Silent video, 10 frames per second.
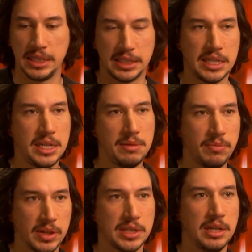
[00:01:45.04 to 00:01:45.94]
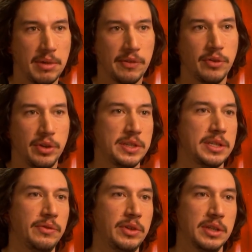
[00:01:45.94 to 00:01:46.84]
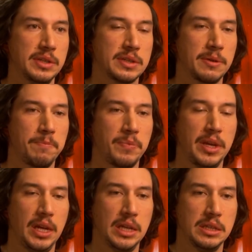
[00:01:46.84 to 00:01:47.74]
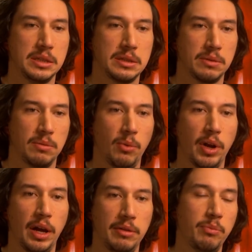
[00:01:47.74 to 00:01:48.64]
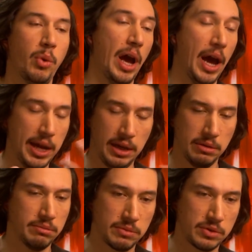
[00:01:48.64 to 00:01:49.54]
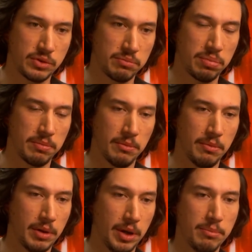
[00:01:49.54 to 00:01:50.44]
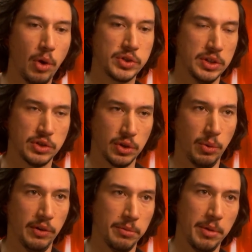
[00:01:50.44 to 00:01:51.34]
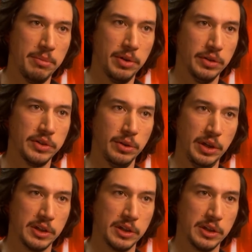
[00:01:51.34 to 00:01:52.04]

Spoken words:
team, the team effortness of it is what I mostly took away from my military